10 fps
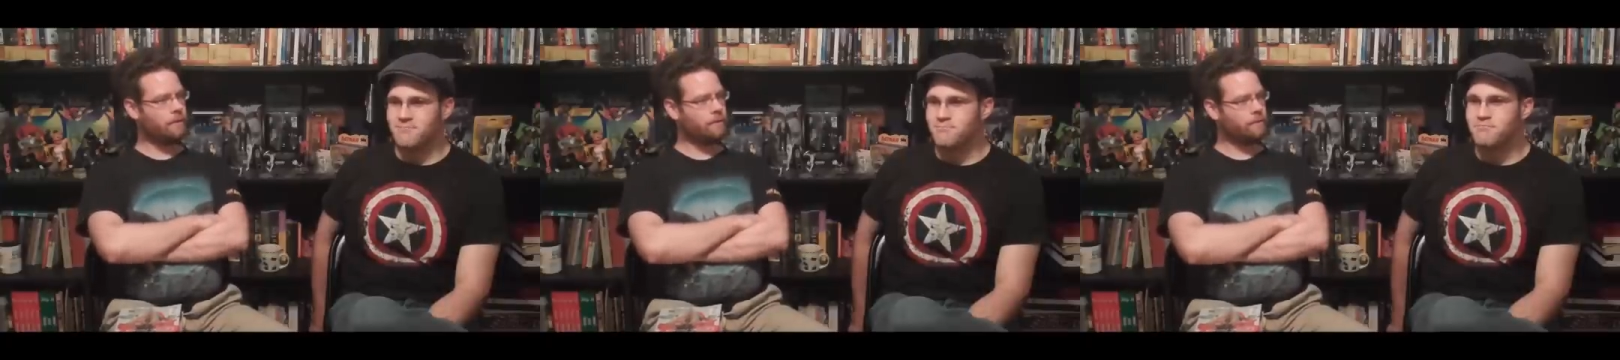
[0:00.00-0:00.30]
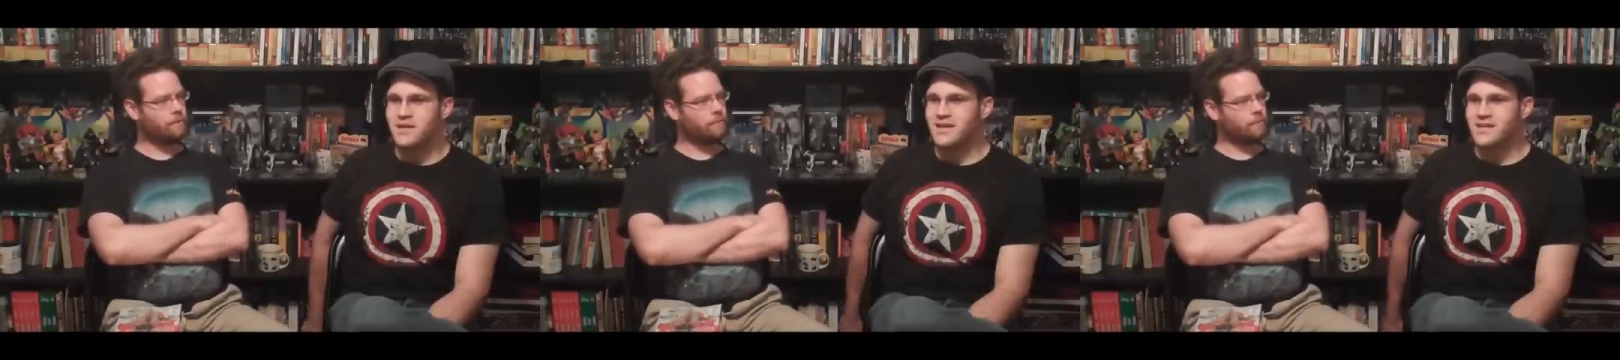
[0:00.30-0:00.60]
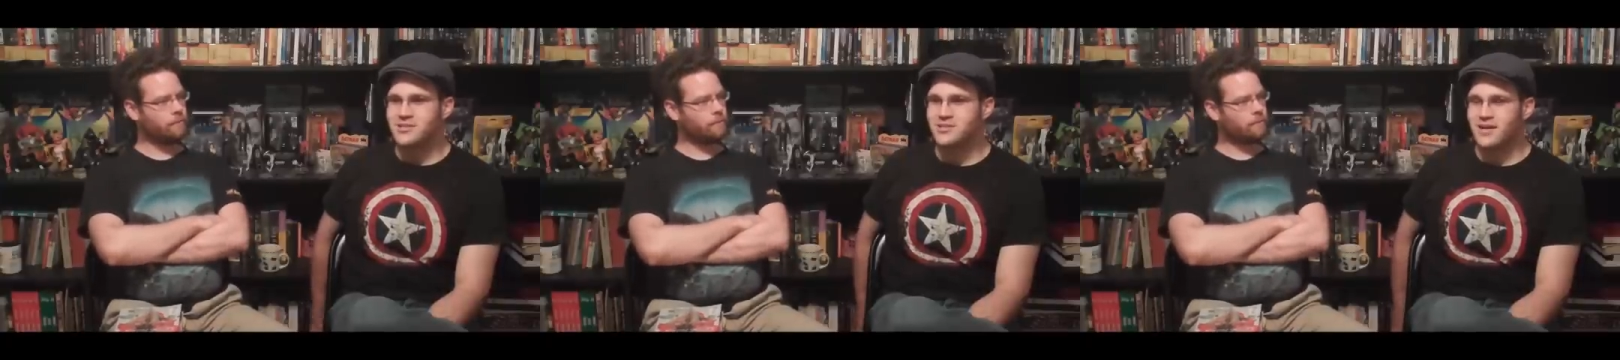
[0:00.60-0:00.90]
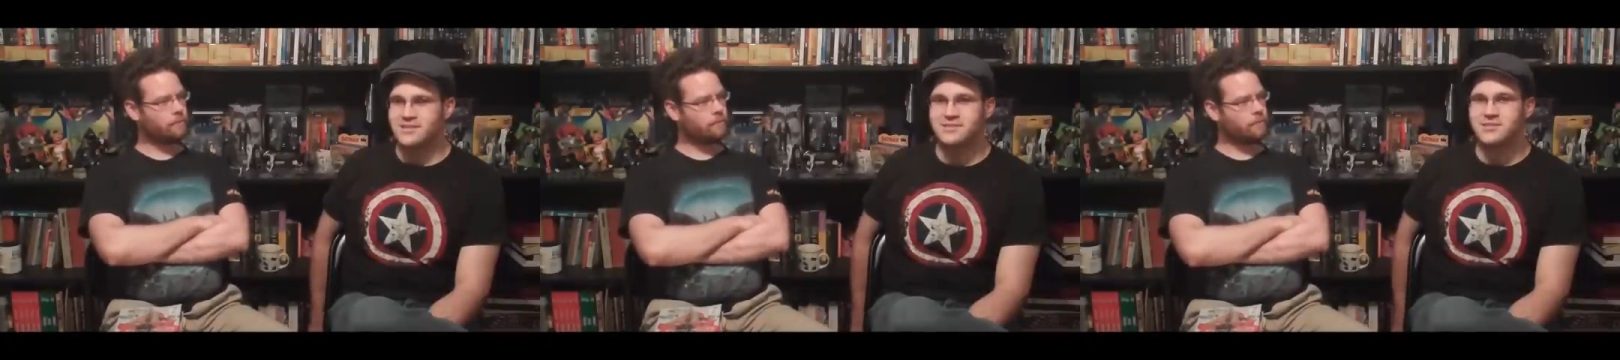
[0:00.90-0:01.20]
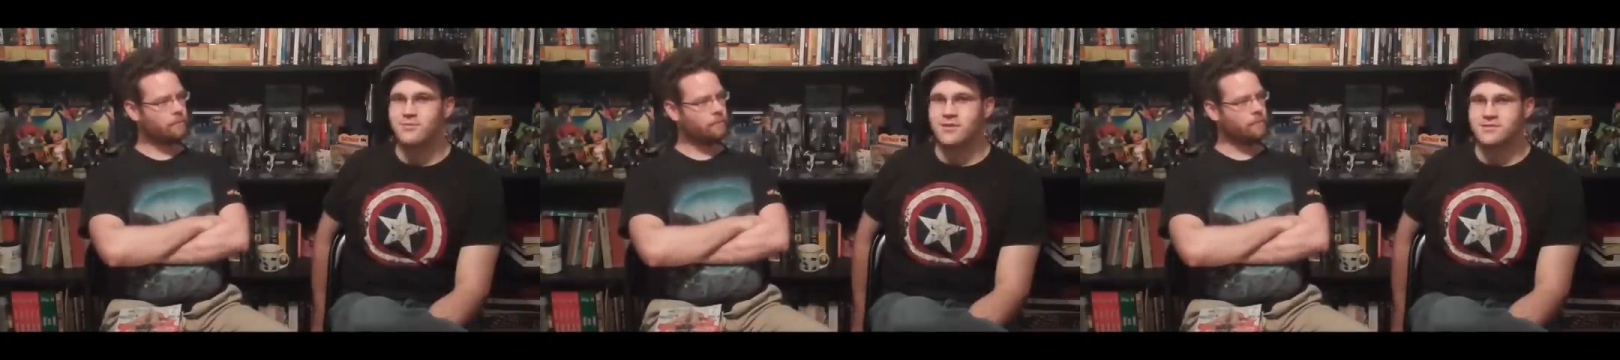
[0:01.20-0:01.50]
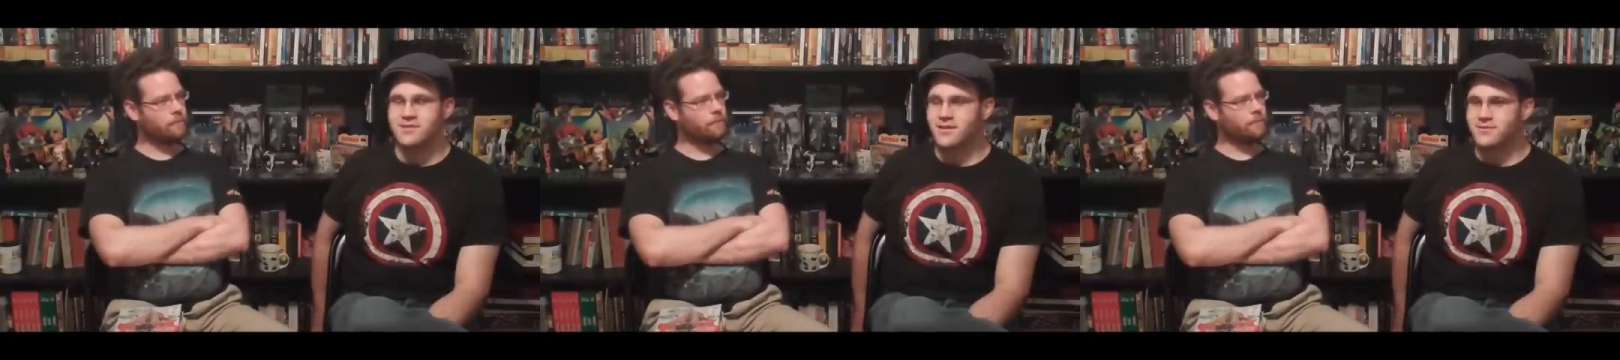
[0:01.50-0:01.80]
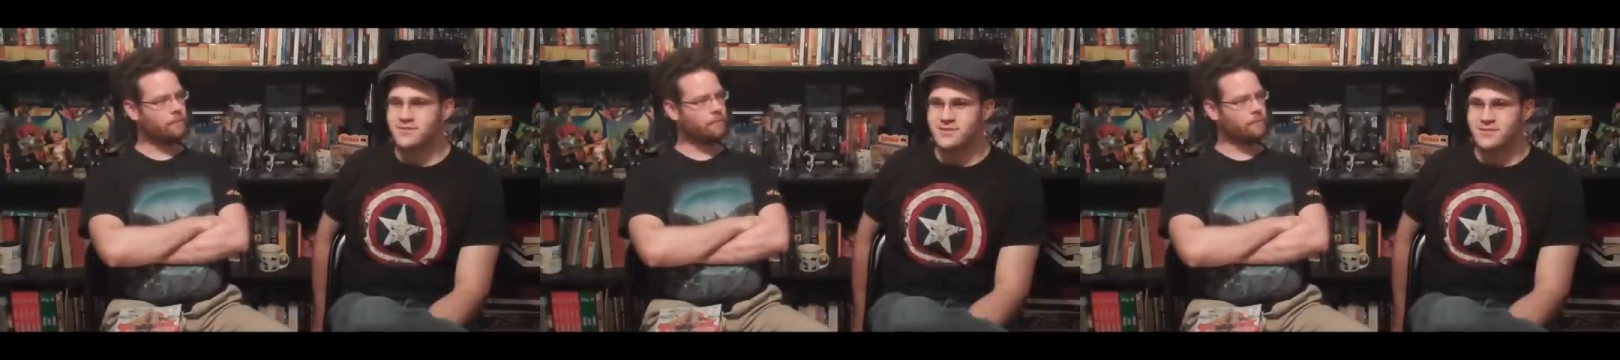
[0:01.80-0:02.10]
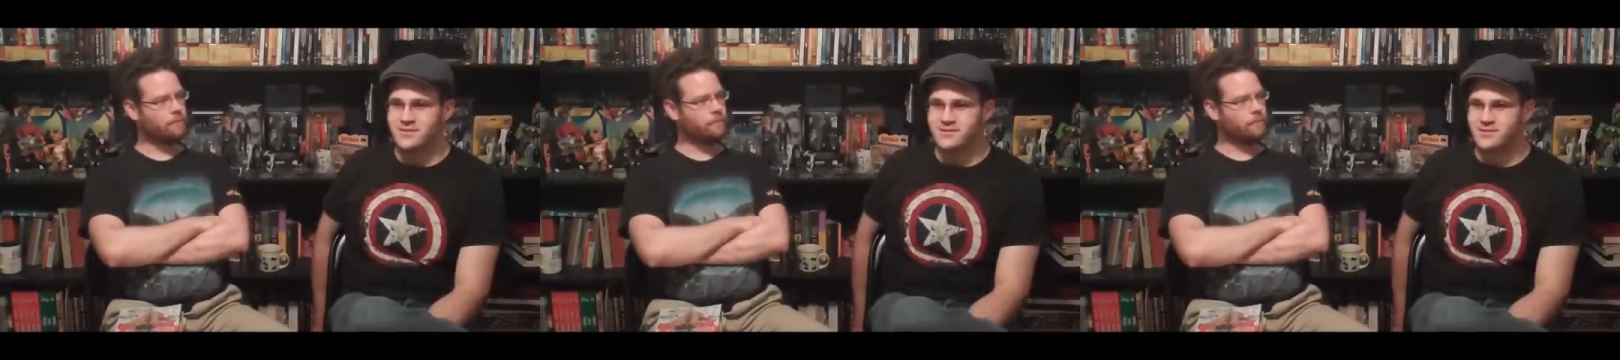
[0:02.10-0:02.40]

Speaker 1: mini shots that she was in the other series.